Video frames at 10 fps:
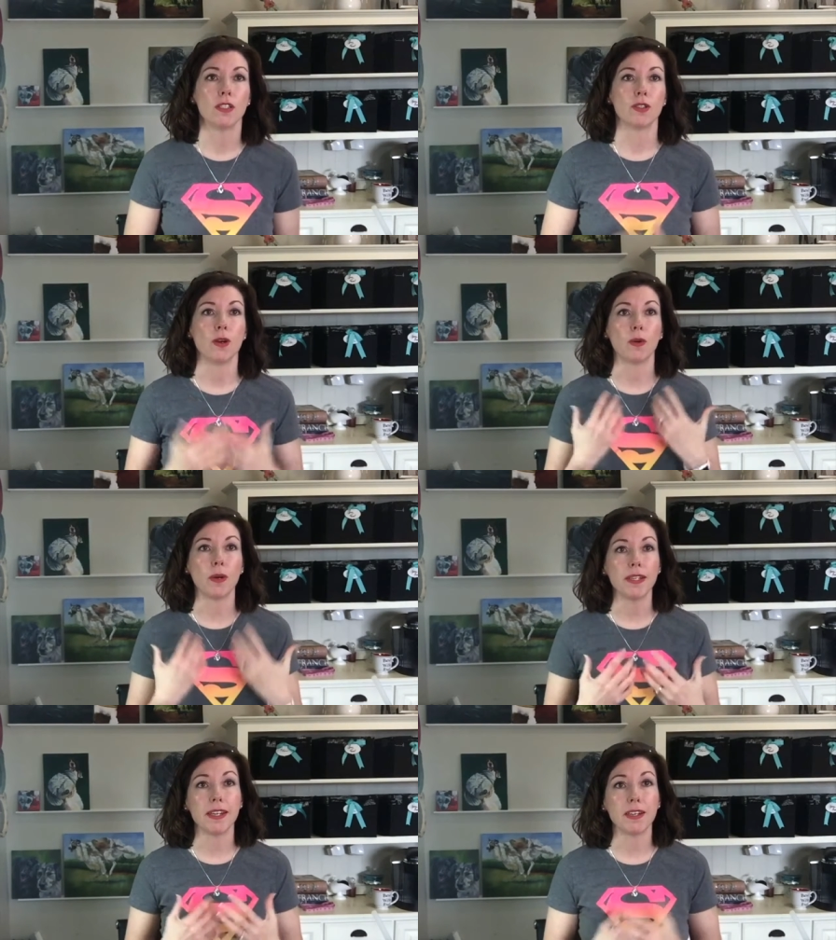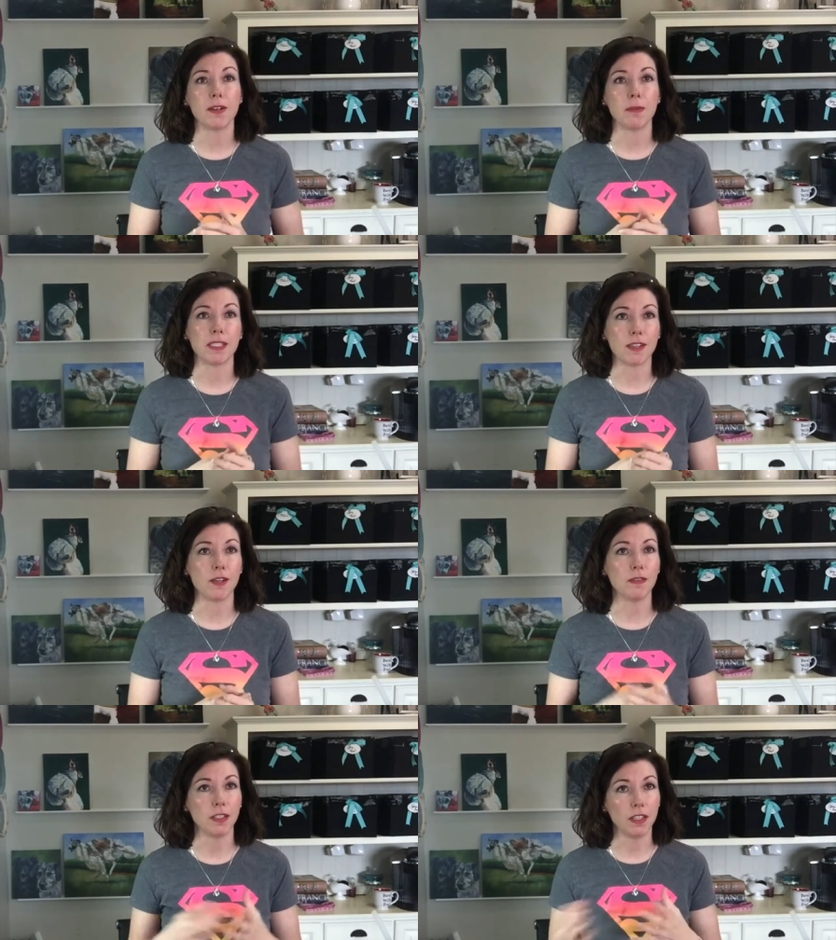So right now,
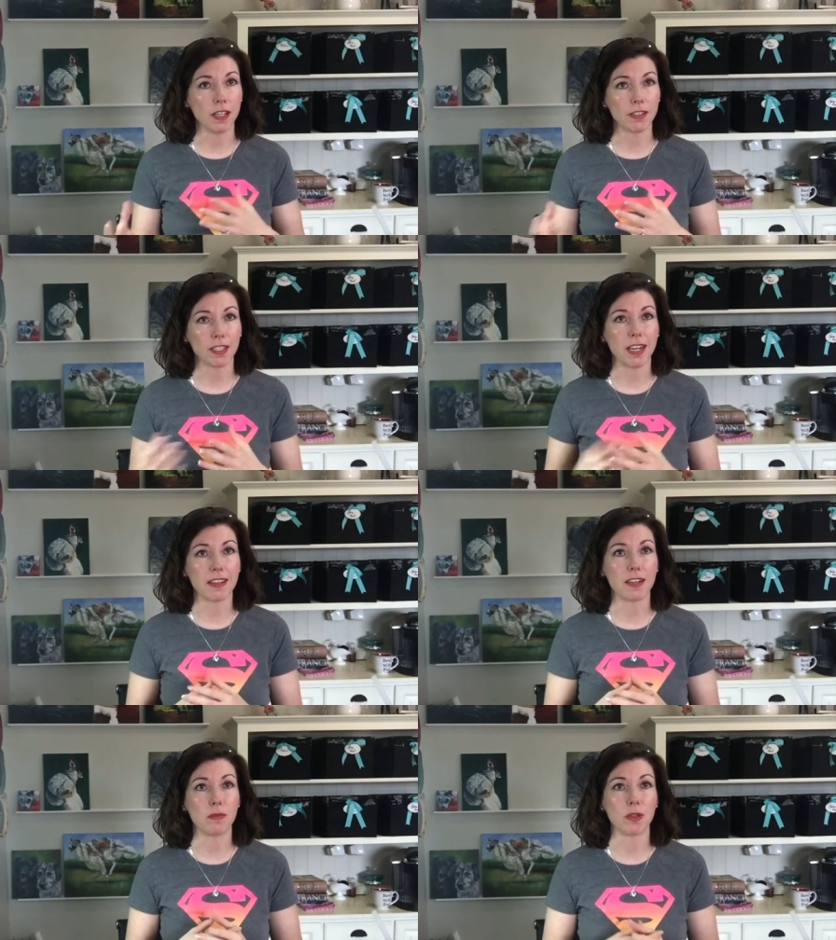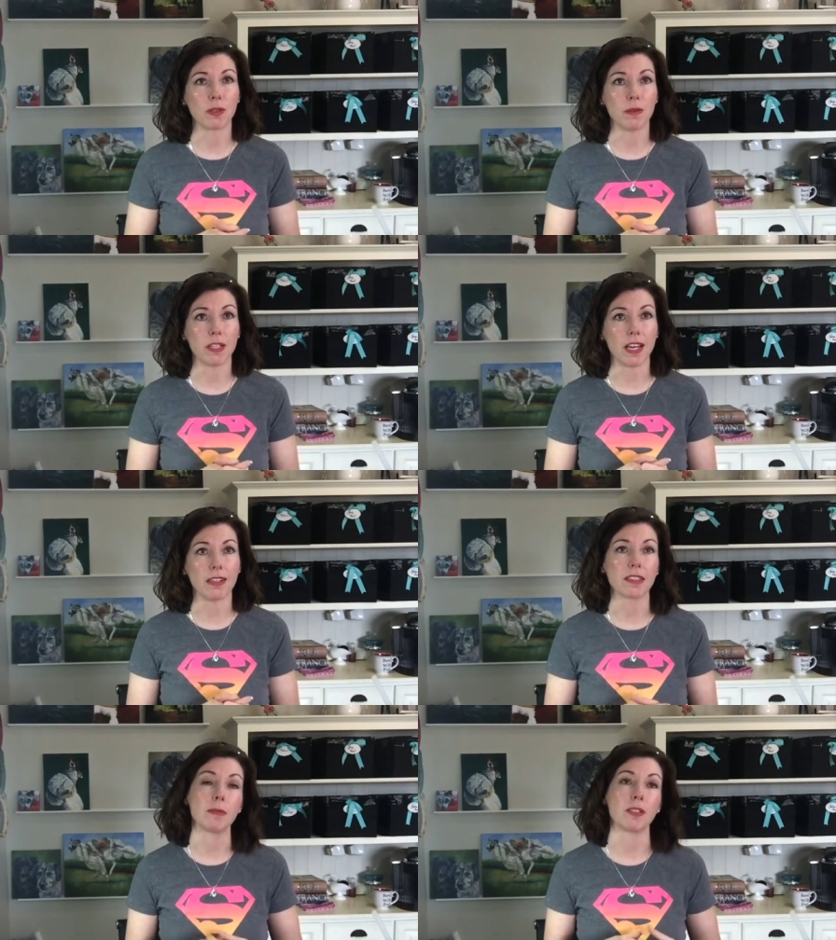myself and another guy that I'm working with,
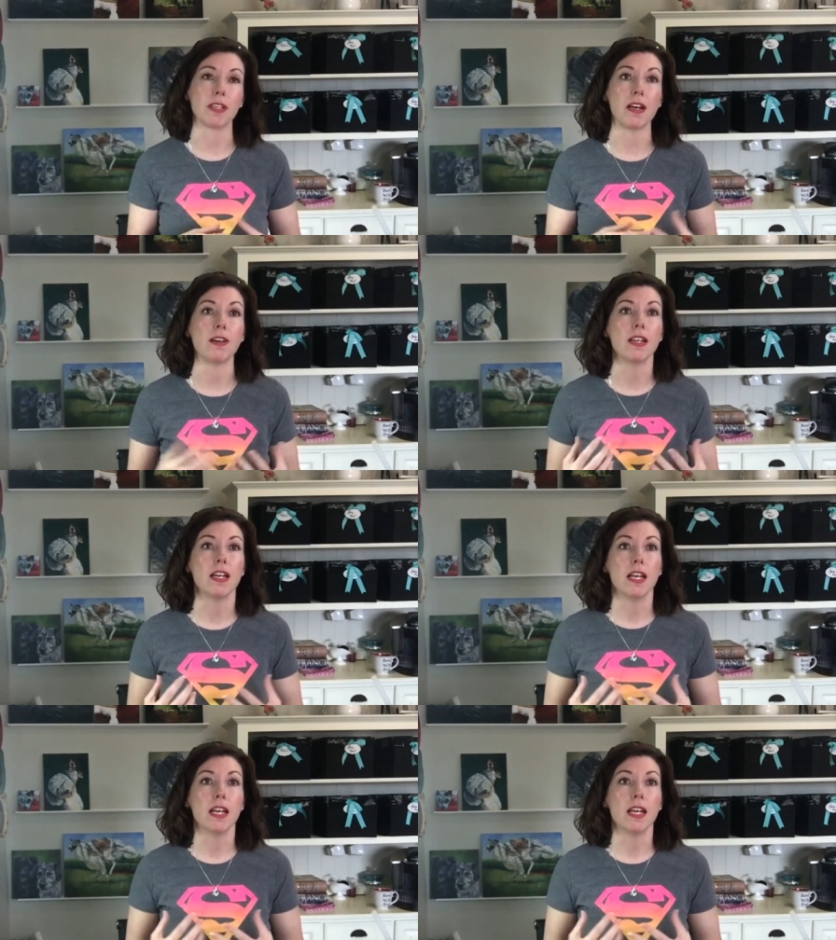Alex Marcel,